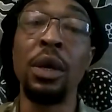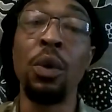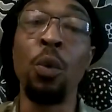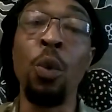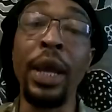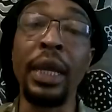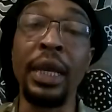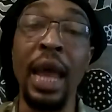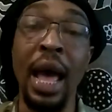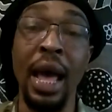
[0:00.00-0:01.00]

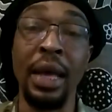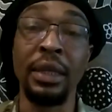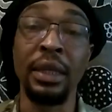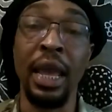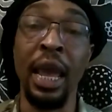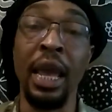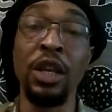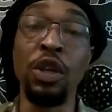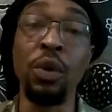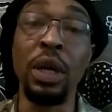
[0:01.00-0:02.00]
recognize
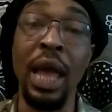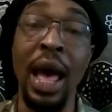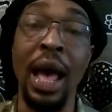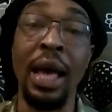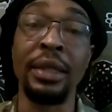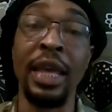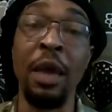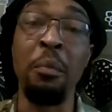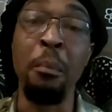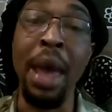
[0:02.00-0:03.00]
and utilize
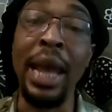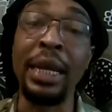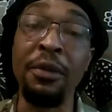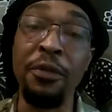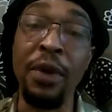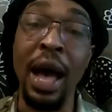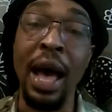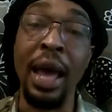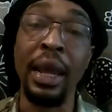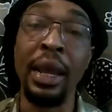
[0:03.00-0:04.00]
and magnify
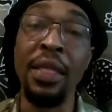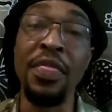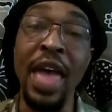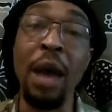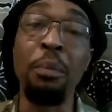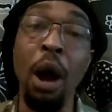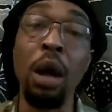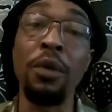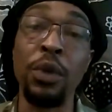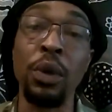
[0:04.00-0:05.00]
that part
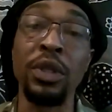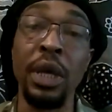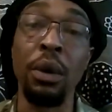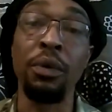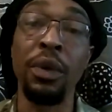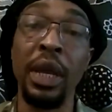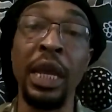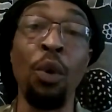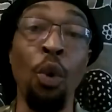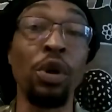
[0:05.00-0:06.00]
of yourself
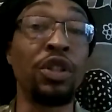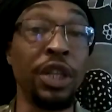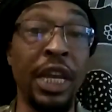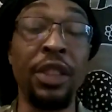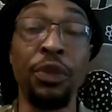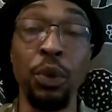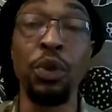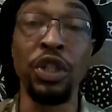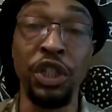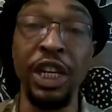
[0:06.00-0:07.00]
in order to get through
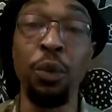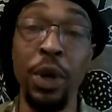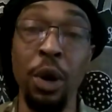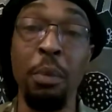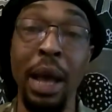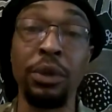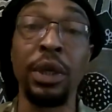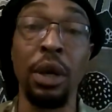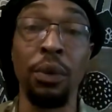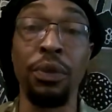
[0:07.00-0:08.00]
the shit we're about to
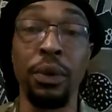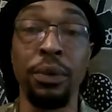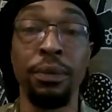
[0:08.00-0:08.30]
go through.